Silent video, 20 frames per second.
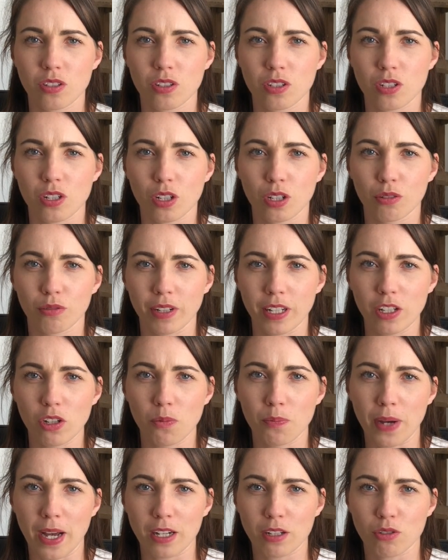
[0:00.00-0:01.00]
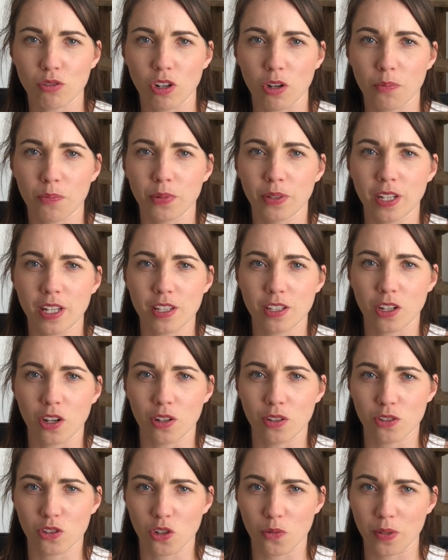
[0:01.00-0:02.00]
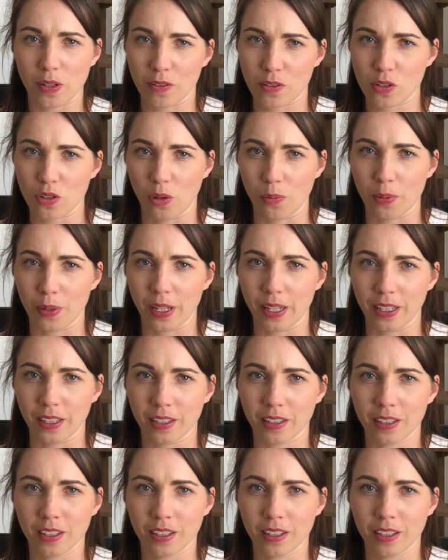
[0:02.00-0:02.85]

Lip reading: To create your backdrop you need to go and do a bit of shopping.